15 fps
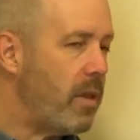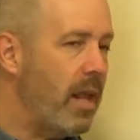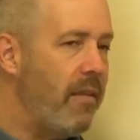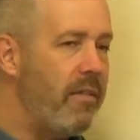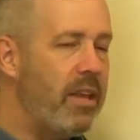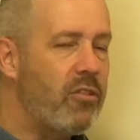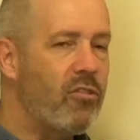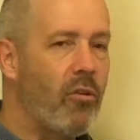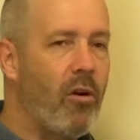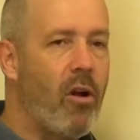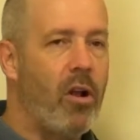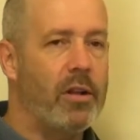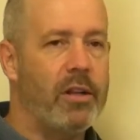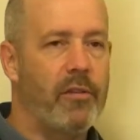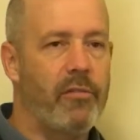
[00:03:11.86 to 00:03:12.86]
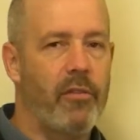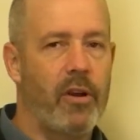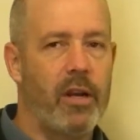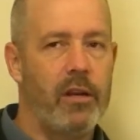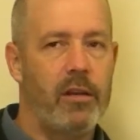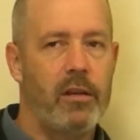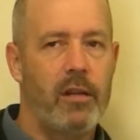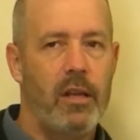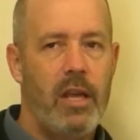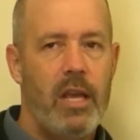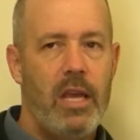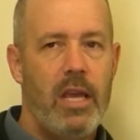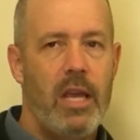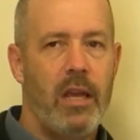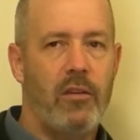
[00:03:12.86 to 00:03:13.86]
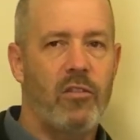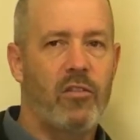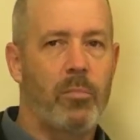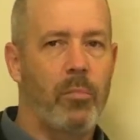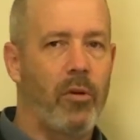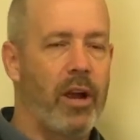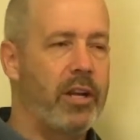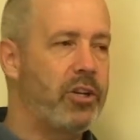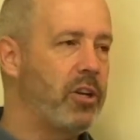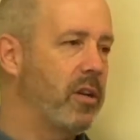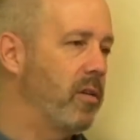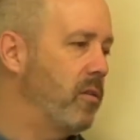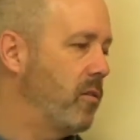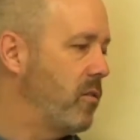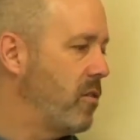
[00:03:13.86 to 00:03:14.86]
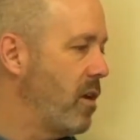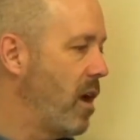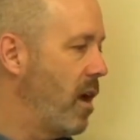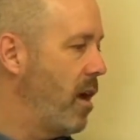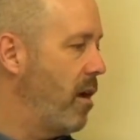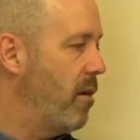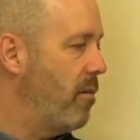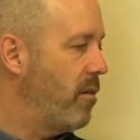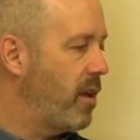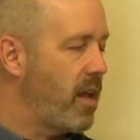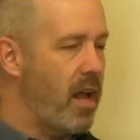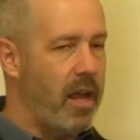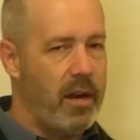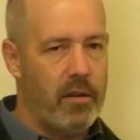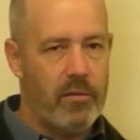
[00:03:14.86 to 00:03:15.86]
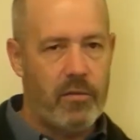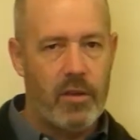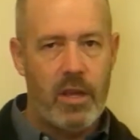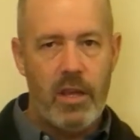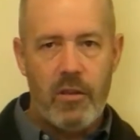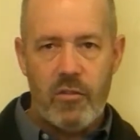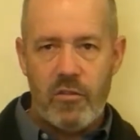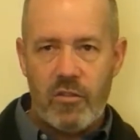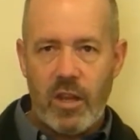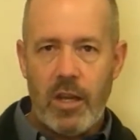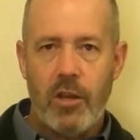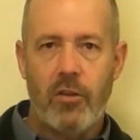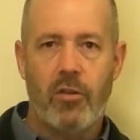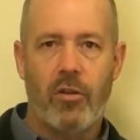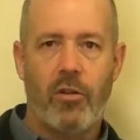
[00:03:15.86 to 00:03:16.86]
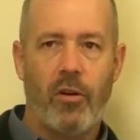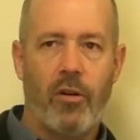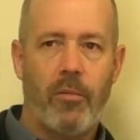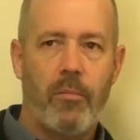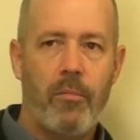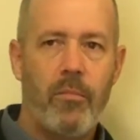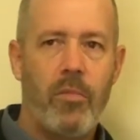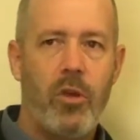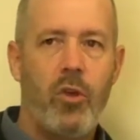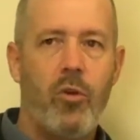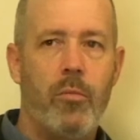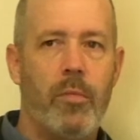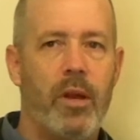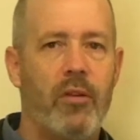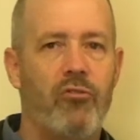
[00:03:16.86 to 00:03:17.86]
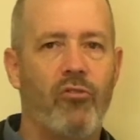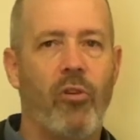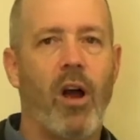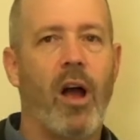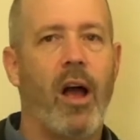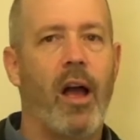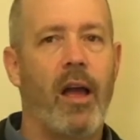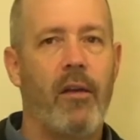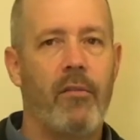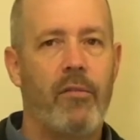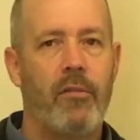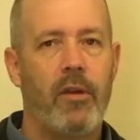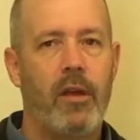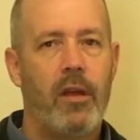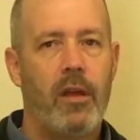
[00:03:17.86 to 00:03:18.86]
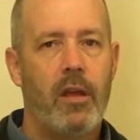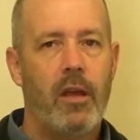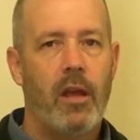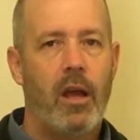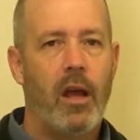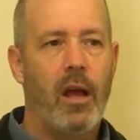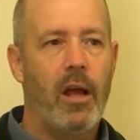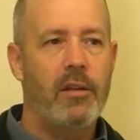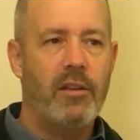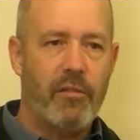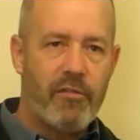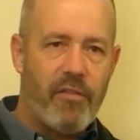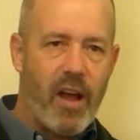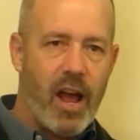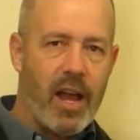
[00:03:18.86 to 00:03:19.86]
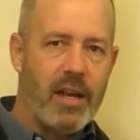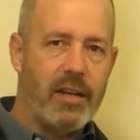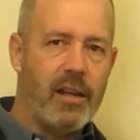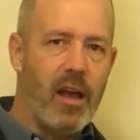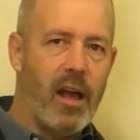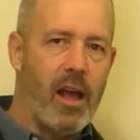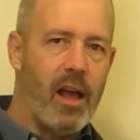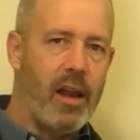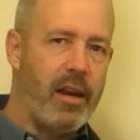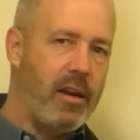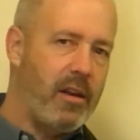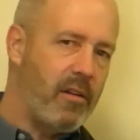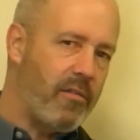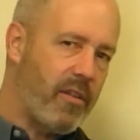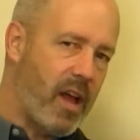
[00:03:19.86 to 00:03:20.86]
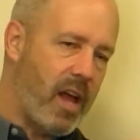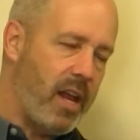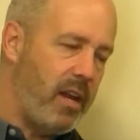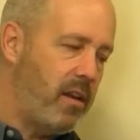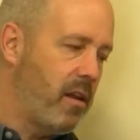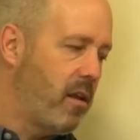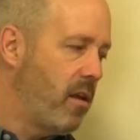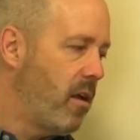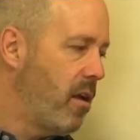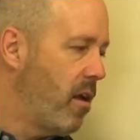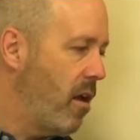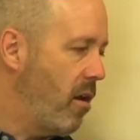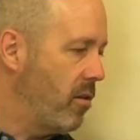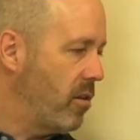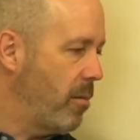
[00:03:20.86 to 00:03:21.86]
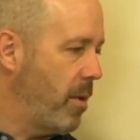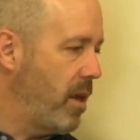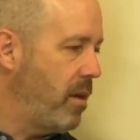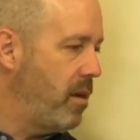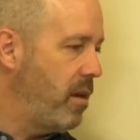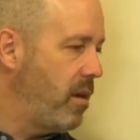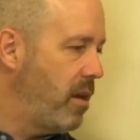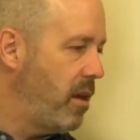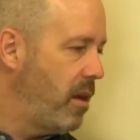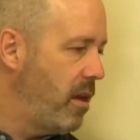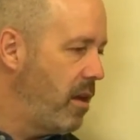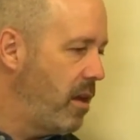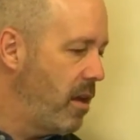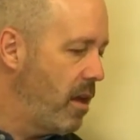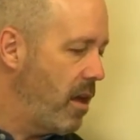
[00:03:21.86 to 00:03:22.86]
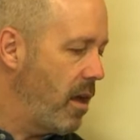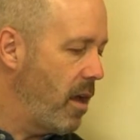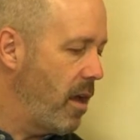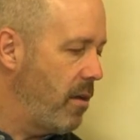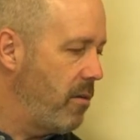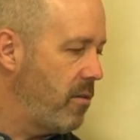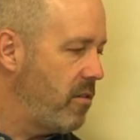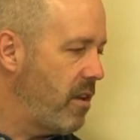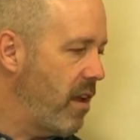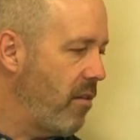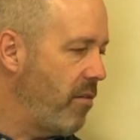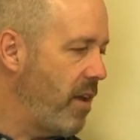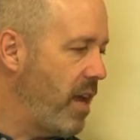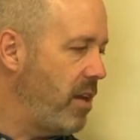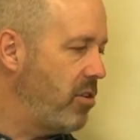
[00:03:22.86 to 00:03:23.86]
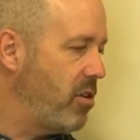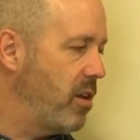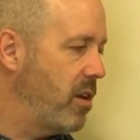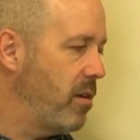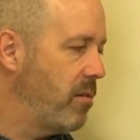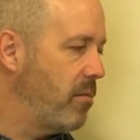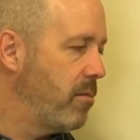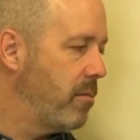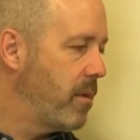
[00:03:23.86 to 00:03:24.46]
And these are all different expressions of a kind of singular human drive uh, to find God and to find ultimate uh, salvation.